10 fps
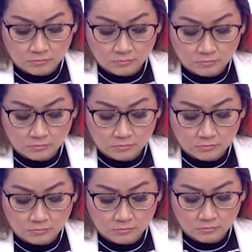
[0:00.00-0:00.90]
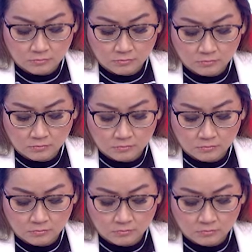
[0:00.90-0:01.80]

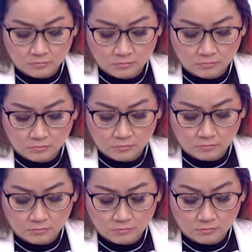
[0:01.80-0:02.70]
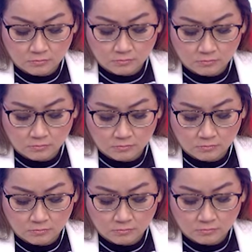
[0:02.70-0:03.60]

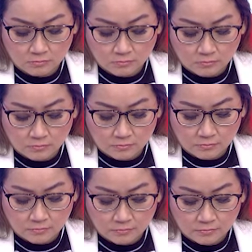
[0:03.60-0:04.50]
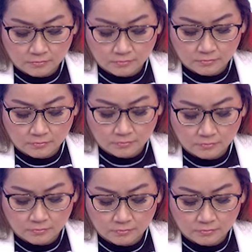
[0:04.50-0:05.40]

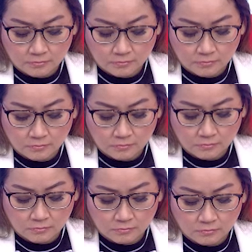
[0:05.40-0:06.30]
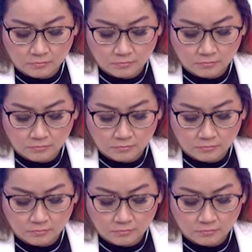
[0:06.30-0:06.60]
No words are spoken by the person on screen.